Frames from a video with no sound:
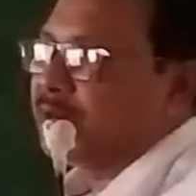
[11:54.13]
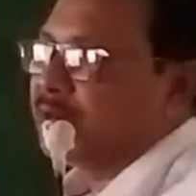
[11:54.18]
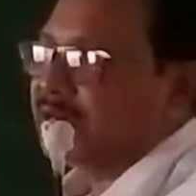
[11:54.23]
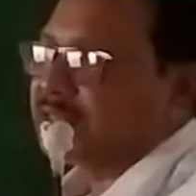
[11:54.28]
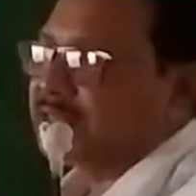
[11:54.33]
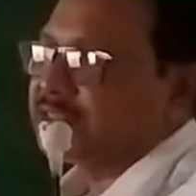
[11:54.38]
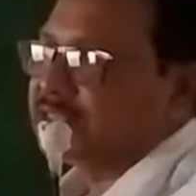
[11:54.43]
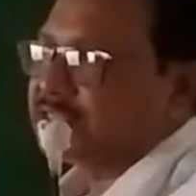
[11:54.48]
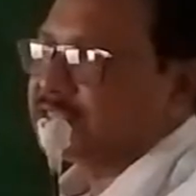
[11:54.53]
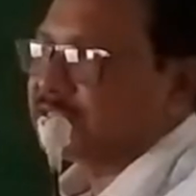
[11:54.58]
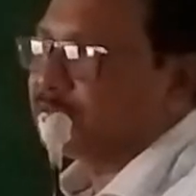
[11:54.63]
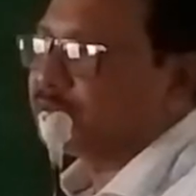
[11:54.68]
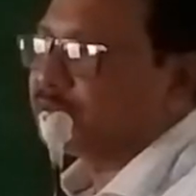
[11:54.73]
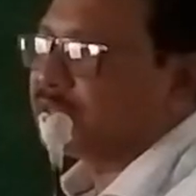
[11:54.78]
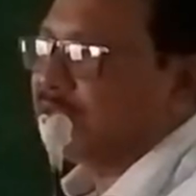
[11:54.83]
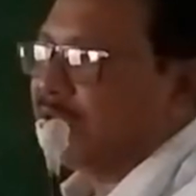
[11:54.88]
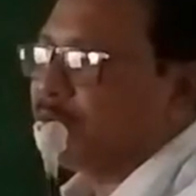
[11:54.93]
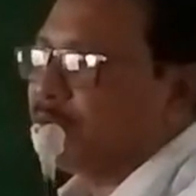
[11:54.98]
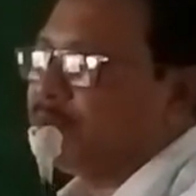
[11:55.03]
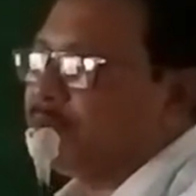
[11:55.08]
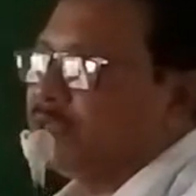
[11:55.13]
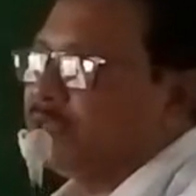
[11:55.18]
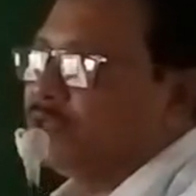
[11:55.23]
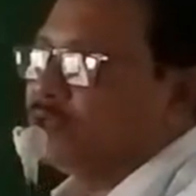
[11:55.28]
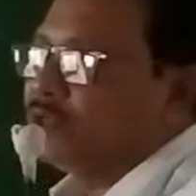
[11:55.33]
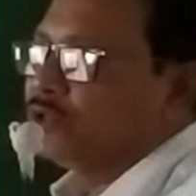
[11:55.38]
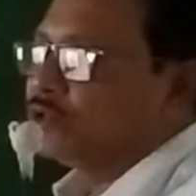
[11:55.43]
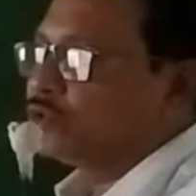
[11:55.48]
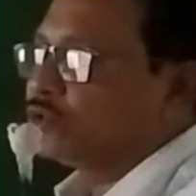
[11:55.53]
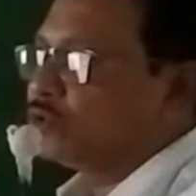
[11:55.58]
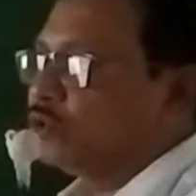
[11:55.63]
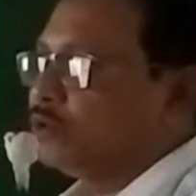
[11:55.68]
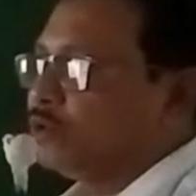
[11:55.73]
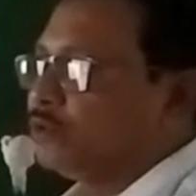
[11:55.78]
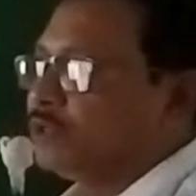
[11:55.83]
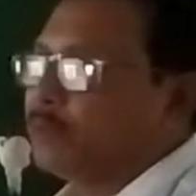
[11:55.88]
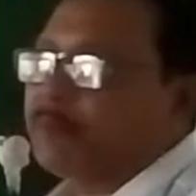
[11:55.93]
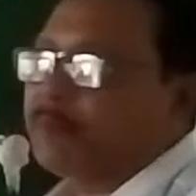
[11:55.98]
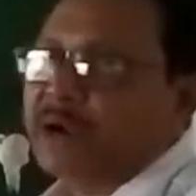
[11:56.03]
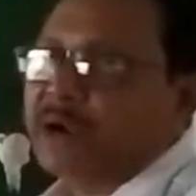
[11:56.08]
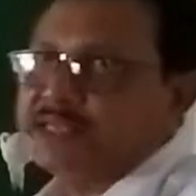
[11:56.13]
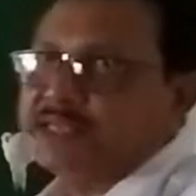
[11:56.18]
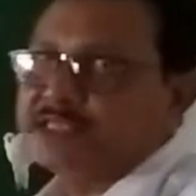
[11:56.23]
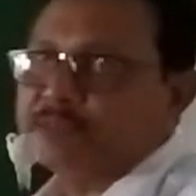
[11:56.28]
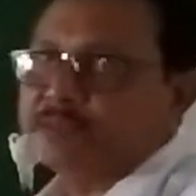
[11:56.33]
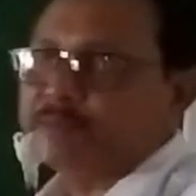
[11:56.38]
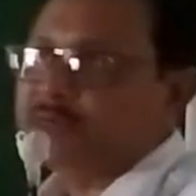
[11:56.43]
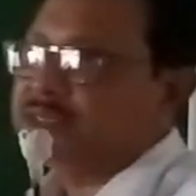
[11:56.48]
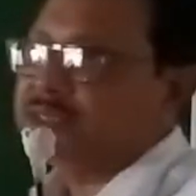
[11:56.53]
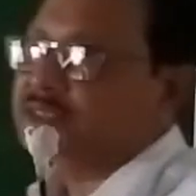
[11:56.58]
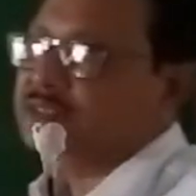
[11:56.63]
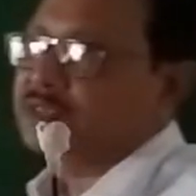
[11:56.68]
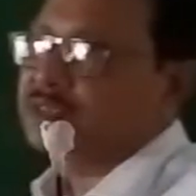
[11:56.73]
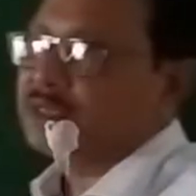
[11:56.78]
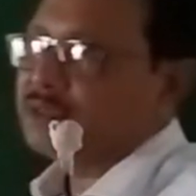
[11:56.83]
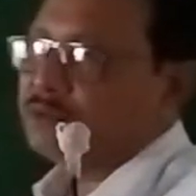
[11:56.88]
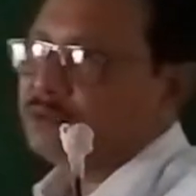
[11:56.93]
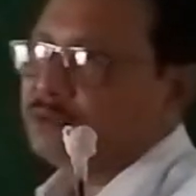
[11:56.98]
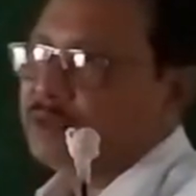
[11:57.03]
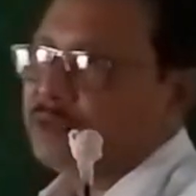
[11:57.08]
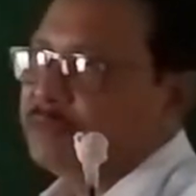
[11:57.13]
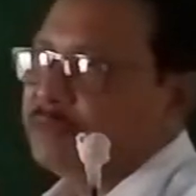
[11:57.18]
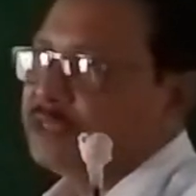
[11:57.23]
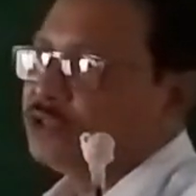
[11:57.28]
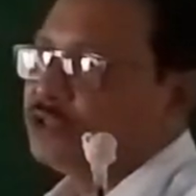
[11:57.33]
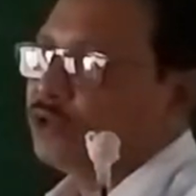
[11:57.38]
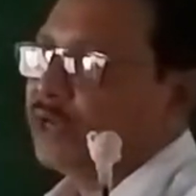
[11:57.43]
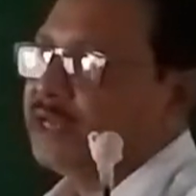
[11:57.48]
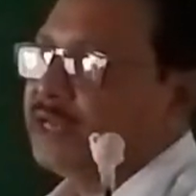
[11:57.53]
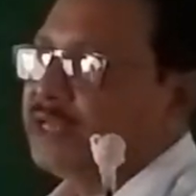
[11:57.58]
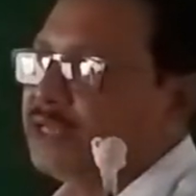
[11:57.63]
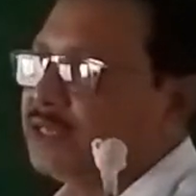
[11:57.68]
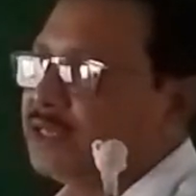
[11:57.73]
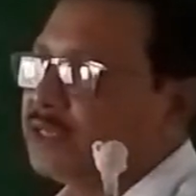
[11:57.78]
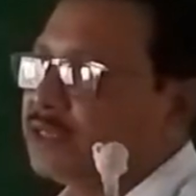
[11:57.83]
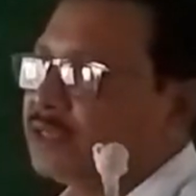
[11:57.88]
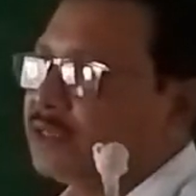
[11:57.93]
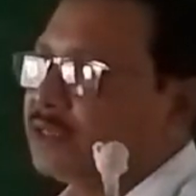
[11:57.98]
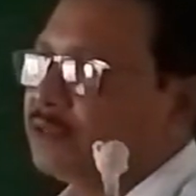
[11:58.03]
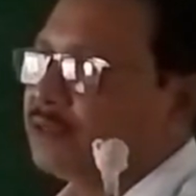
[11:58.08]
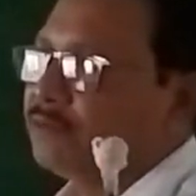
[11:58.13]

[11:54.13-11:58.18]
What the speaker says: Embedded Systems Lab. So the participants will be joining